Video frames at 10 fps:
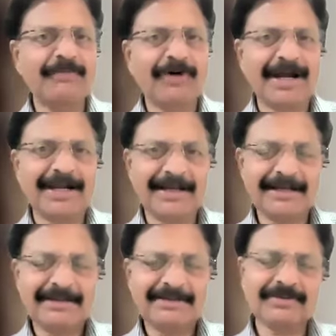very wide
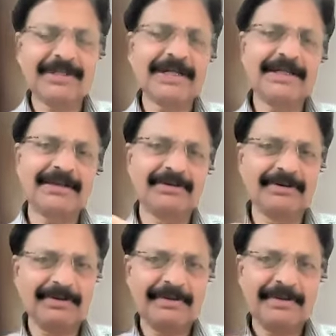so that
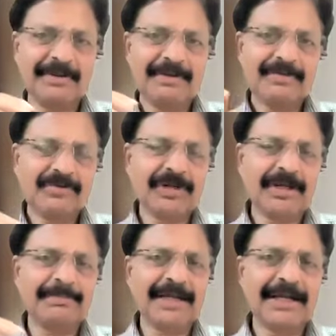
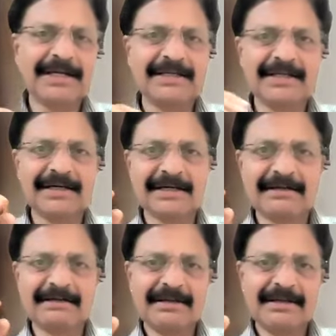sodium can
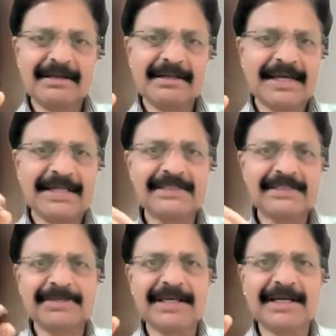enter,
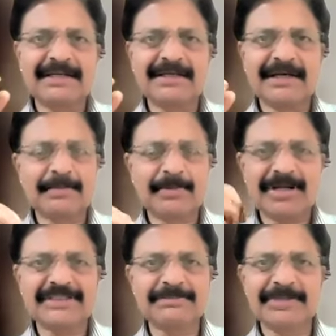calcium can enter,
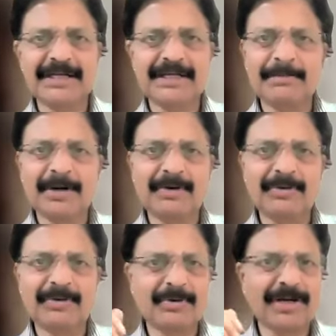potassium can come
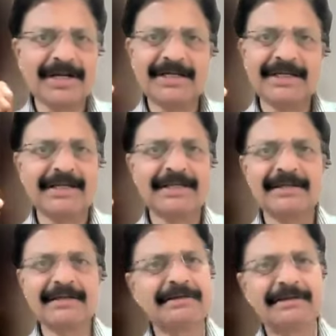out, chloride
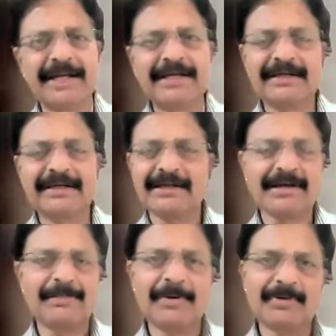can enter or
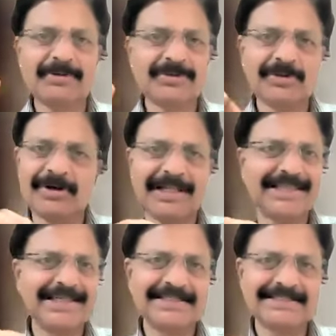come out. So
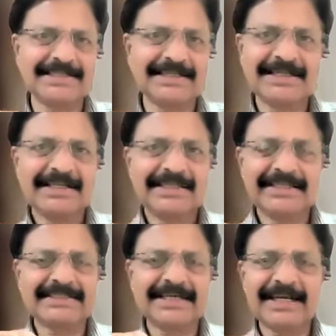all these
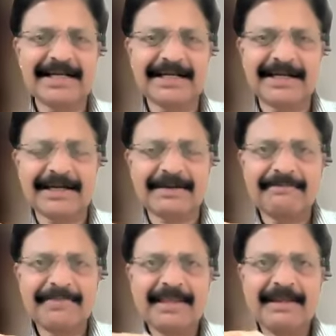things can occur.
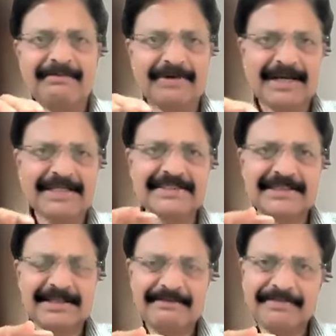
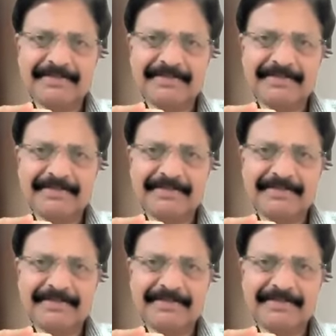Whereas